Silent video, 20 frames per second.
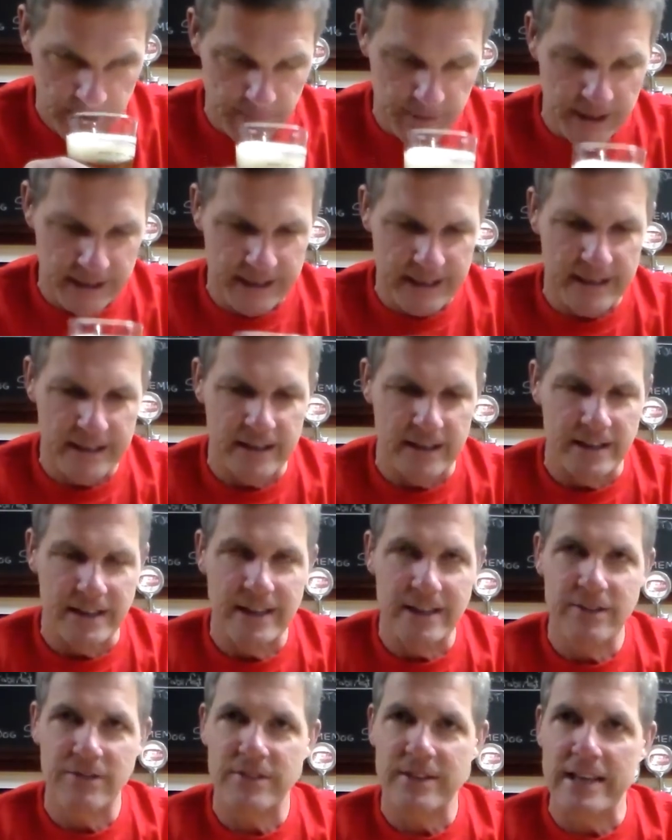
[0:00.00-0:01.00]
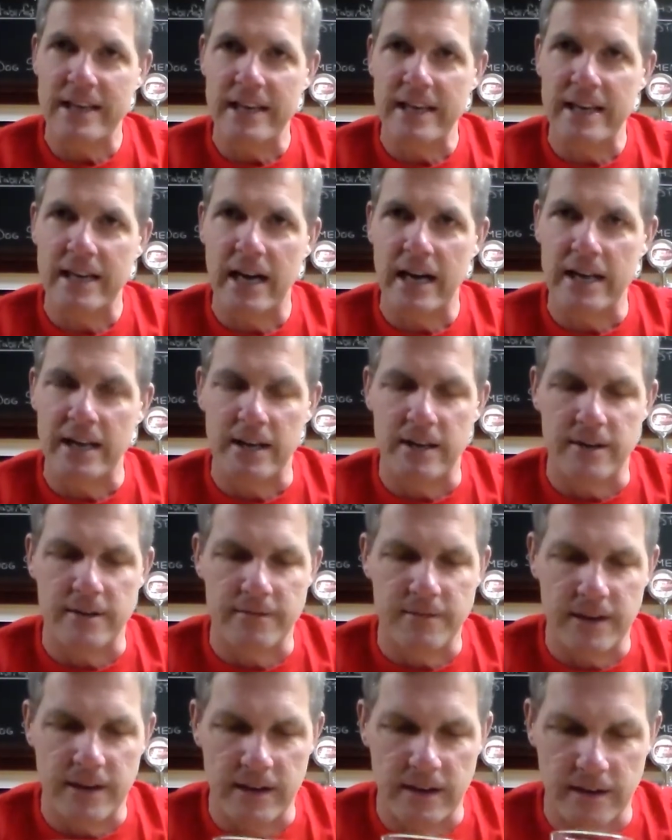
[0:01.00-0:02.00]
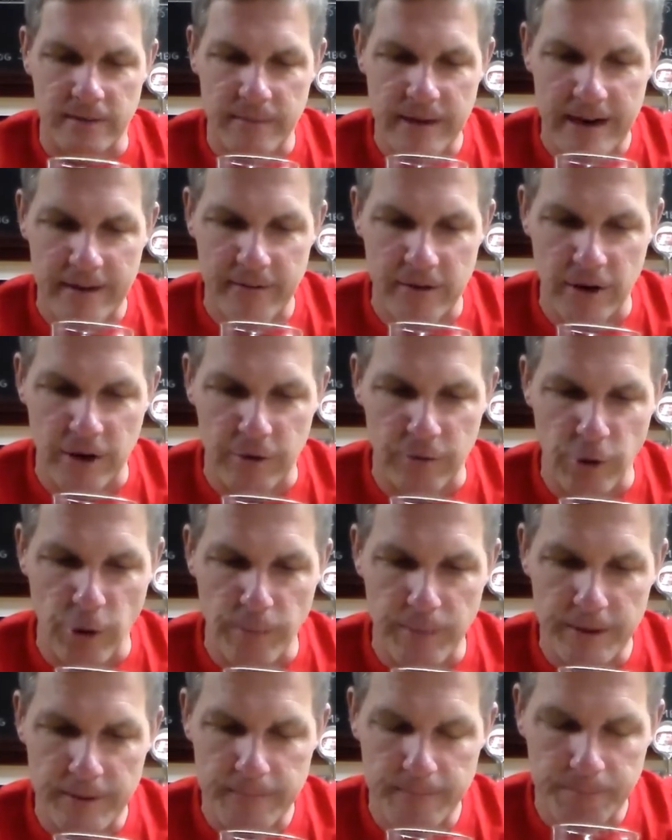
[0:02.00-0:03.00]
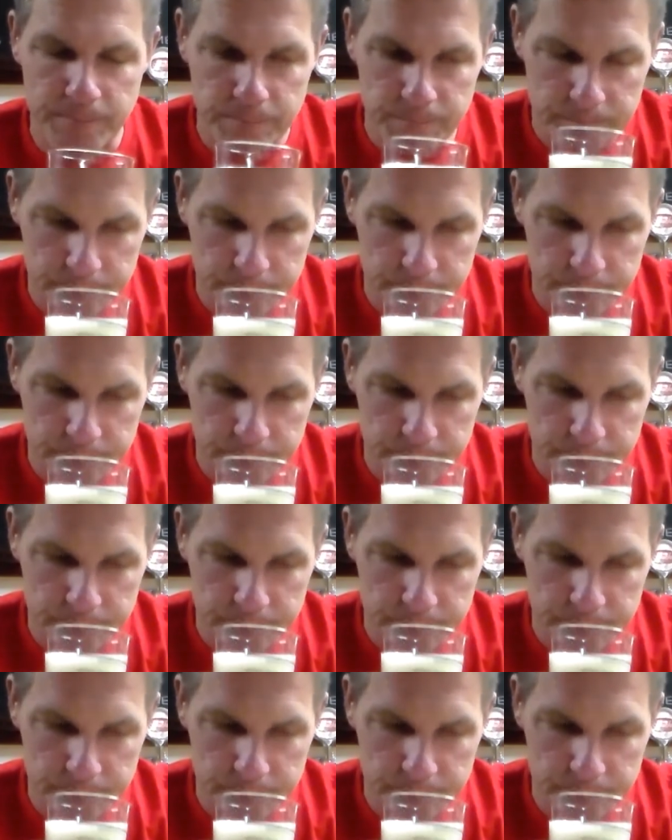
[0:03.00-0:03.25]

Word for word: I'm not getting a yeasty kind of aroma.